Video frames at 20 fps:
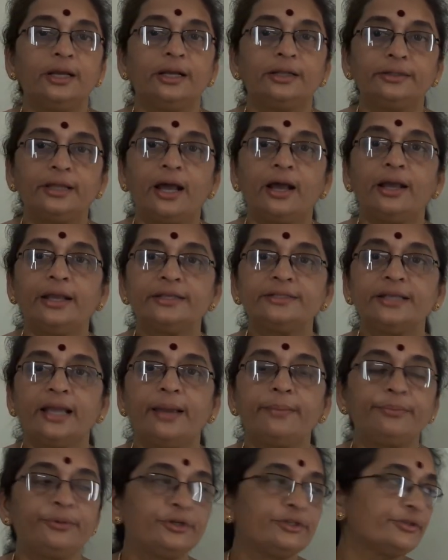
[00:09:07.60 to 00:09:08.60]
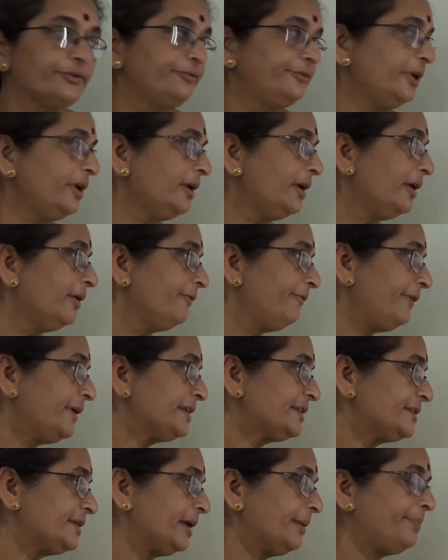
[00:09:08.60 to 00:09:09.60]
the examples of the
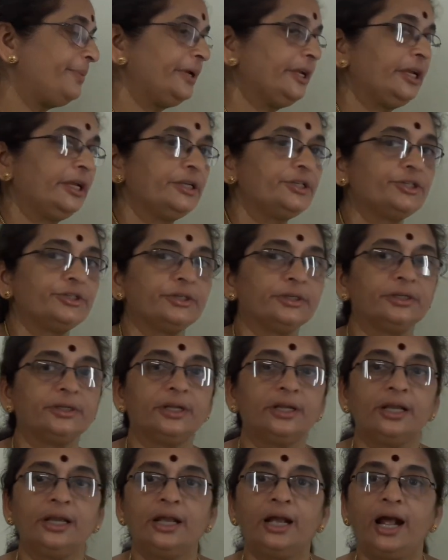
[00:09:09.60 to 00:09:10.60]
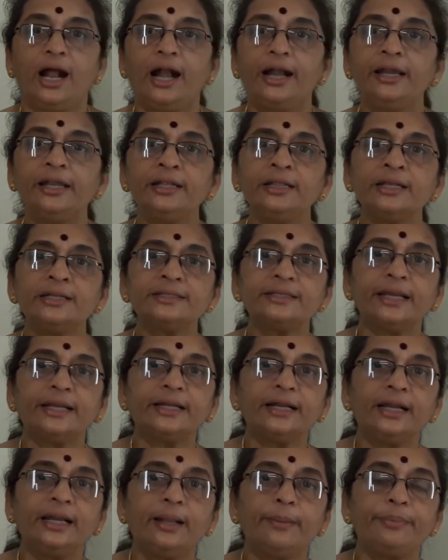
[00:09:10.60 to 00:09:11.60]
first application. And in the
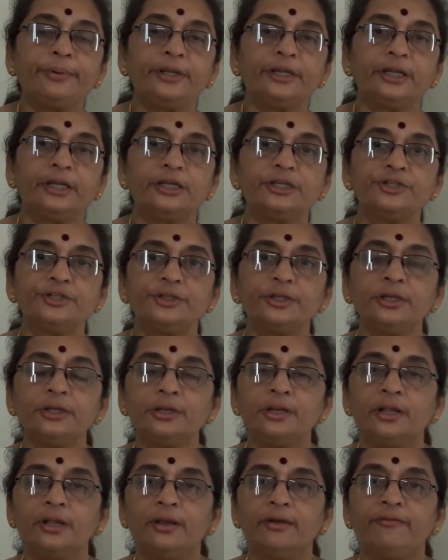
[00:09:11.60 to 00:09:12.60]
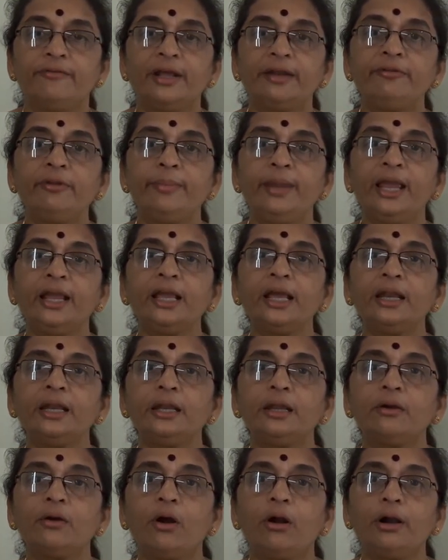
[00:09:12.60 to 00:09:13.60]
second application, when we make a
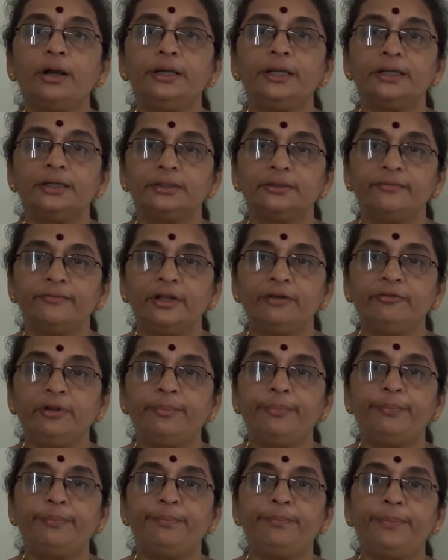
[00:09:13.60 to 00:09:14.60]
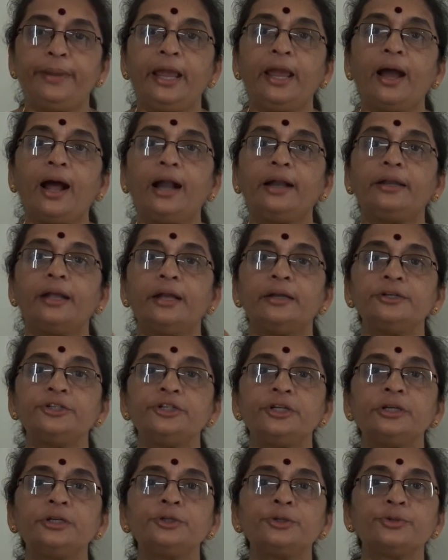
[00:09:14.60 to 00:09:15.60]
record, when we pay
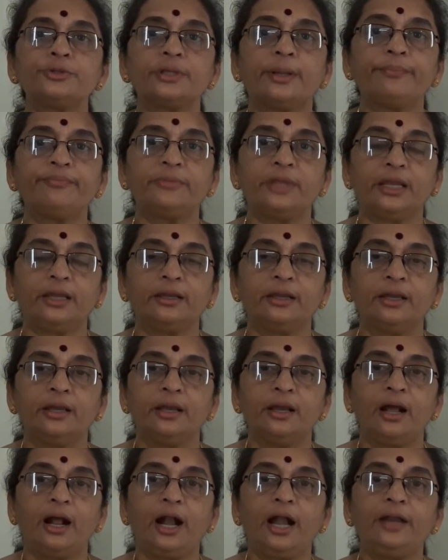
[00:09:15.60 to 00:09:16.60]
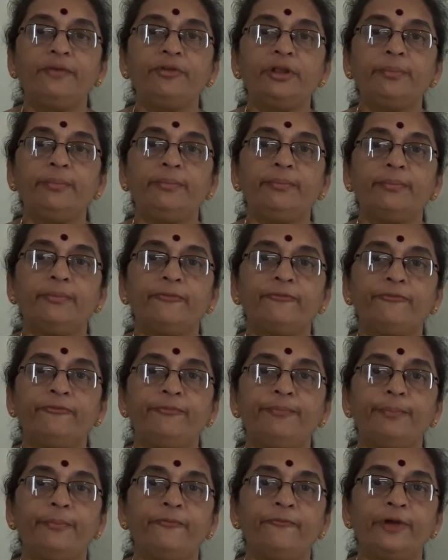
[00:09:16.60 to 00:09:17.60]
attention to something and
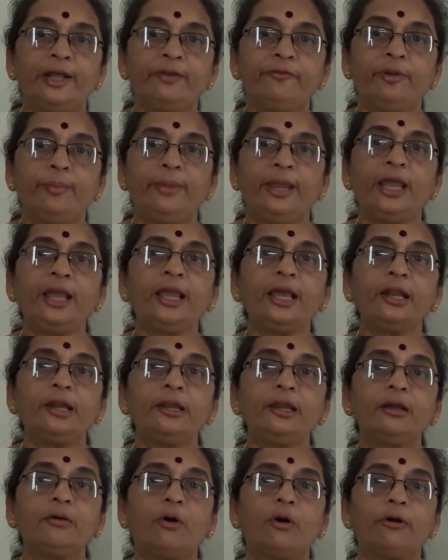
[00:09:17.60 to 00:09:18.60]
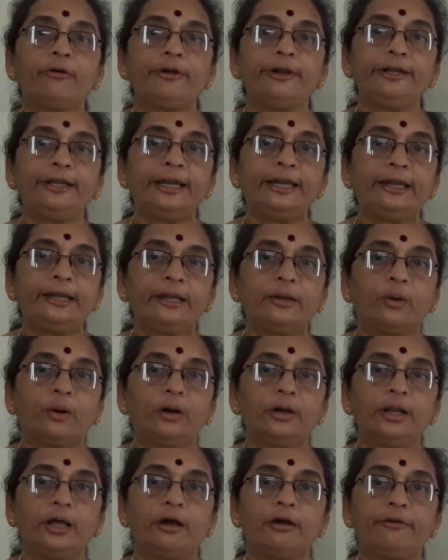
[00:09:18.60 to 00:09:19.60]
when we make a record, written
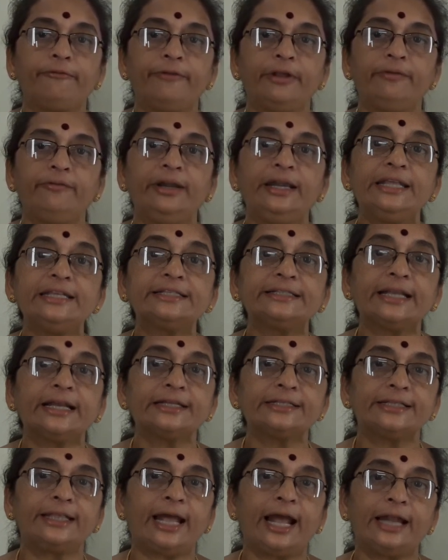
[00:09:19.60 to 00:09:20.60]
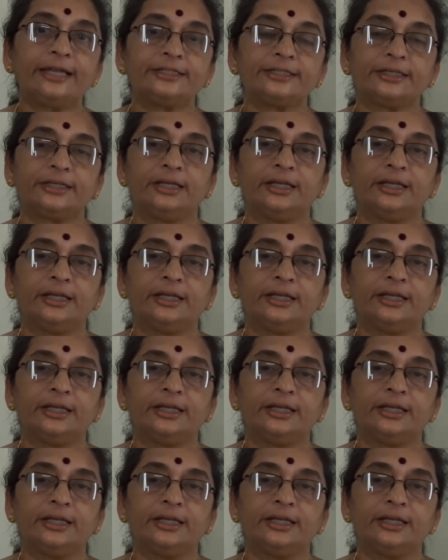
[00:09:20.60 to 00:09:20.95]
record, or when we discuss that,